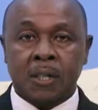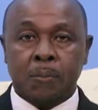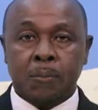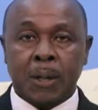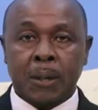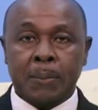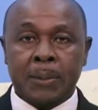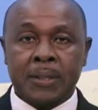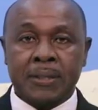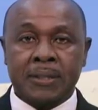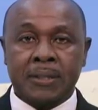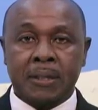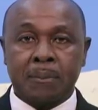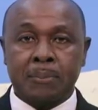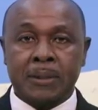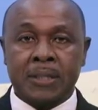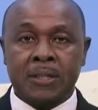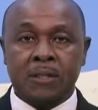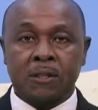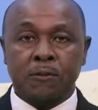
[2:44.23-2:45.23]
Prime Minister
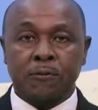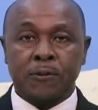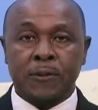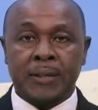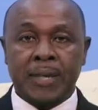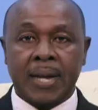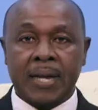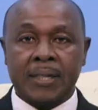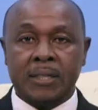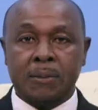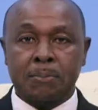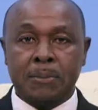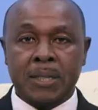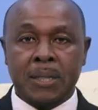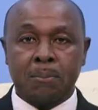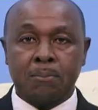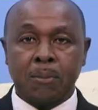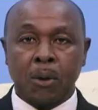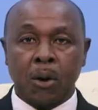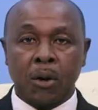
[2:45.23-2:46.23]
and Minister of Finance
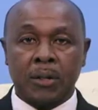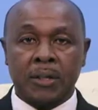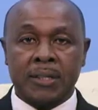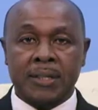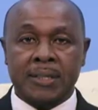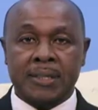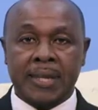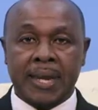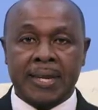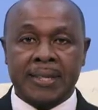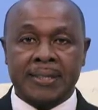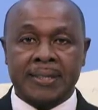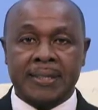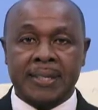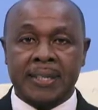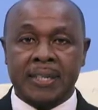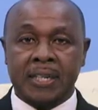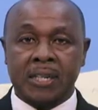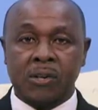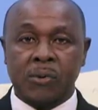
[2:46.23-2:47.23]
Mia Motley says
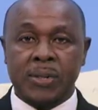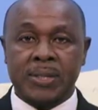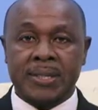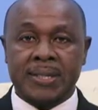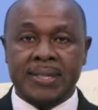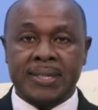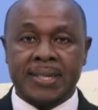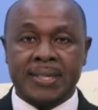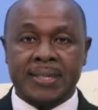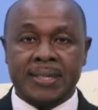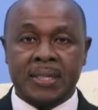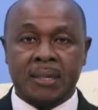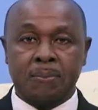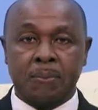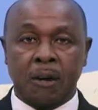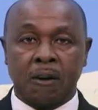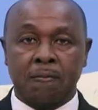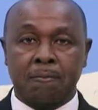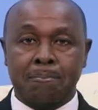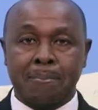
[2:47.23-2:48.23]
the current system
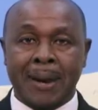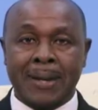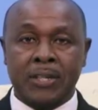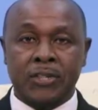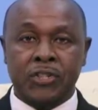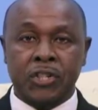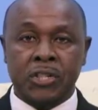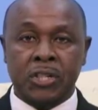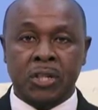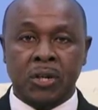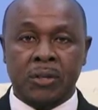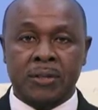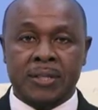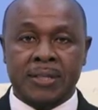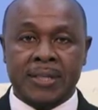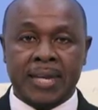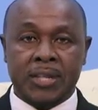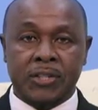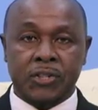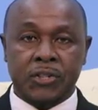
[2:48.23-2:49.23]
of managing
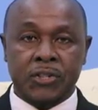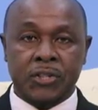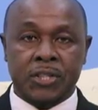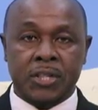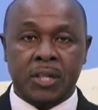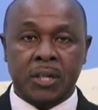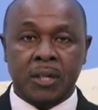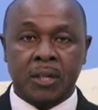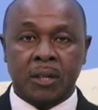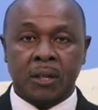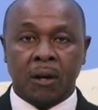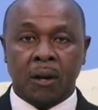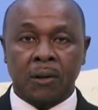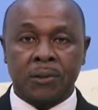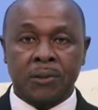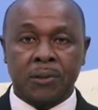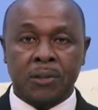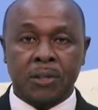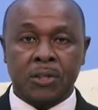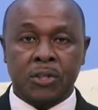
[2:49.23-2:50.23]
concessions
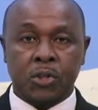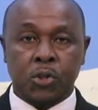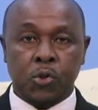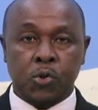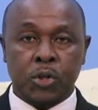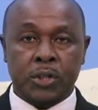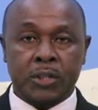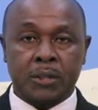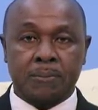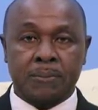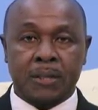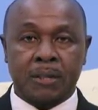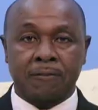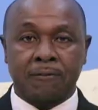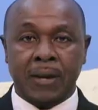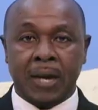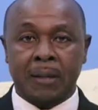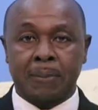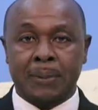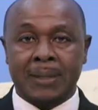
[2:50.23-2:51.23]
under the Tourism
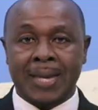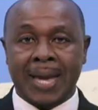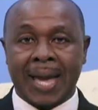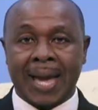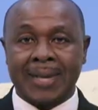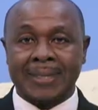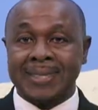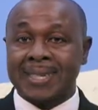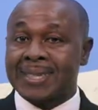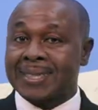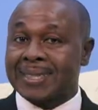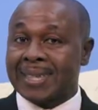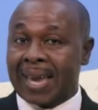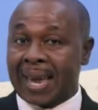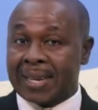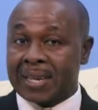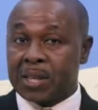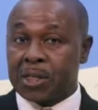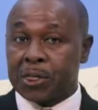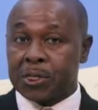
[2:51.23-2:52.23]
Development Act is
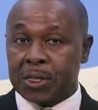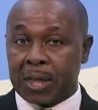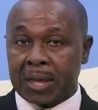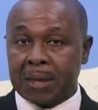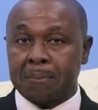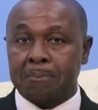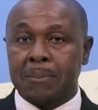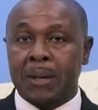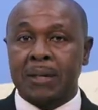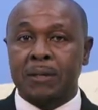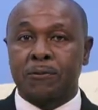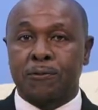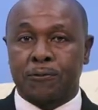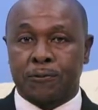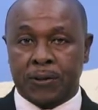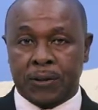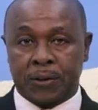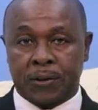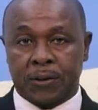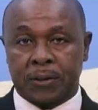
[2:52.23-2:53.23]
anything but
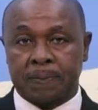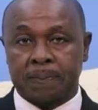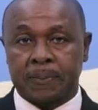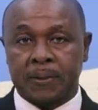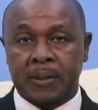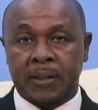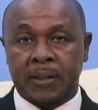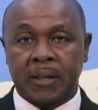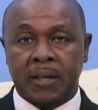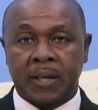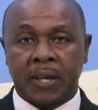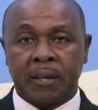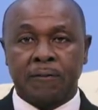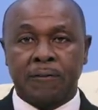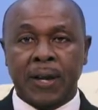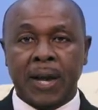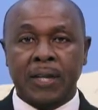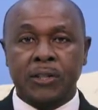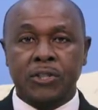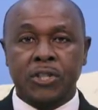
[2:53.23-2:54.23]
fair. In
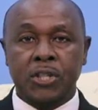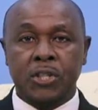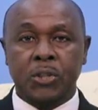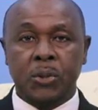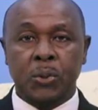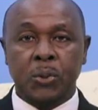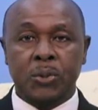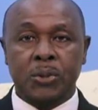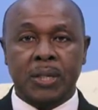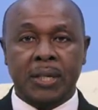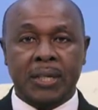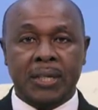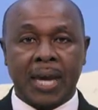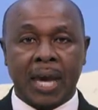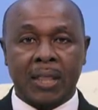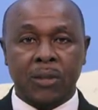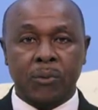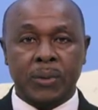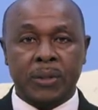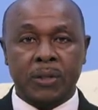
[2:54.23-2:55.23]
fact, she told a
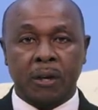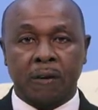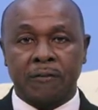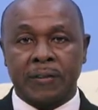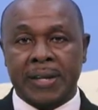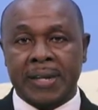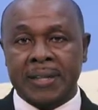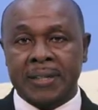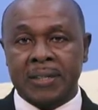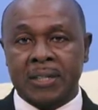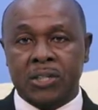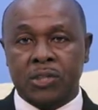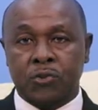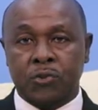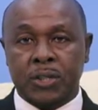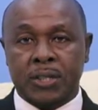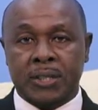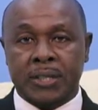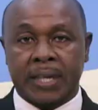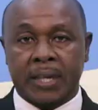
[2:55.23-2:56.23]
gathering of
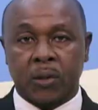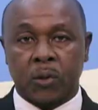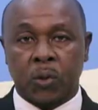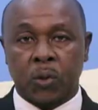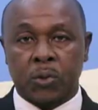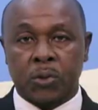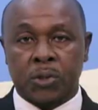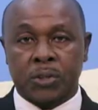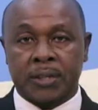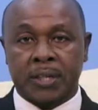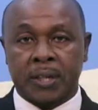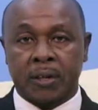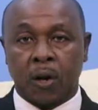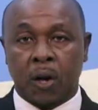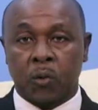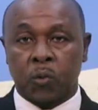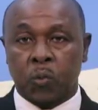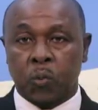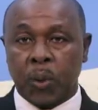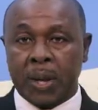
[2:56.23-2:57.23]
industry stakeholders here
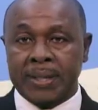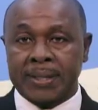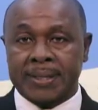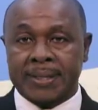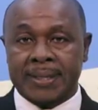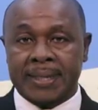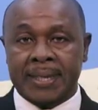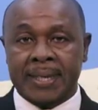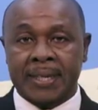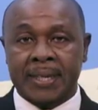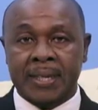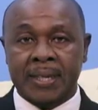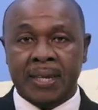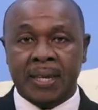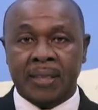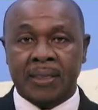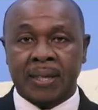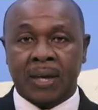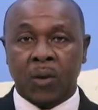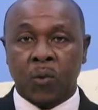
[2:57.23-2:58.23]
on Wednesday
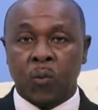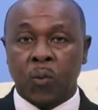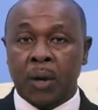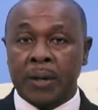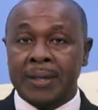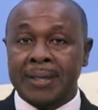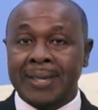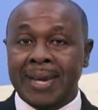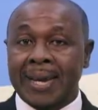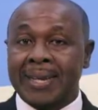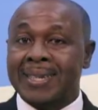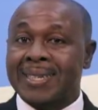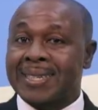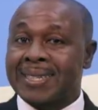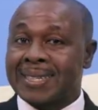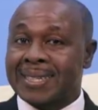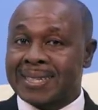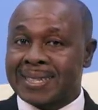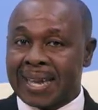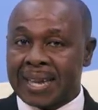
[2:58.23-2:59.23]
that what it had
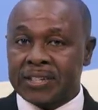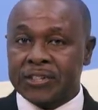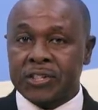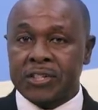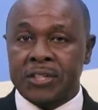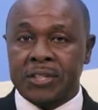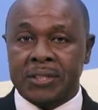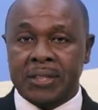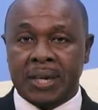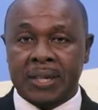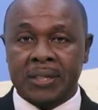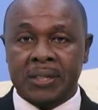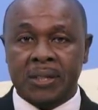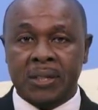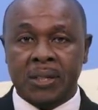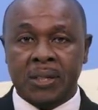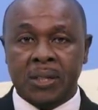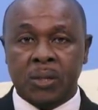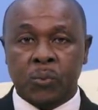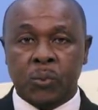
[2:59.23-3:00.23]
essentially done
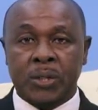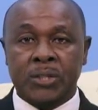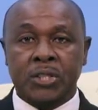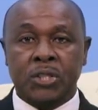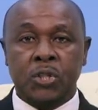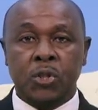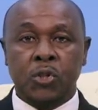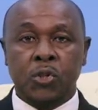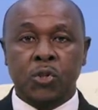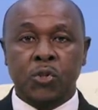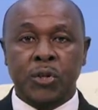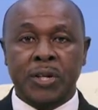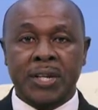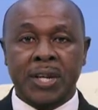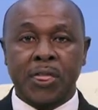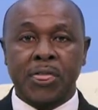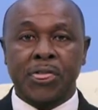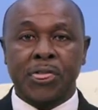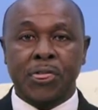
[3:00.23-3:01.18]
was to create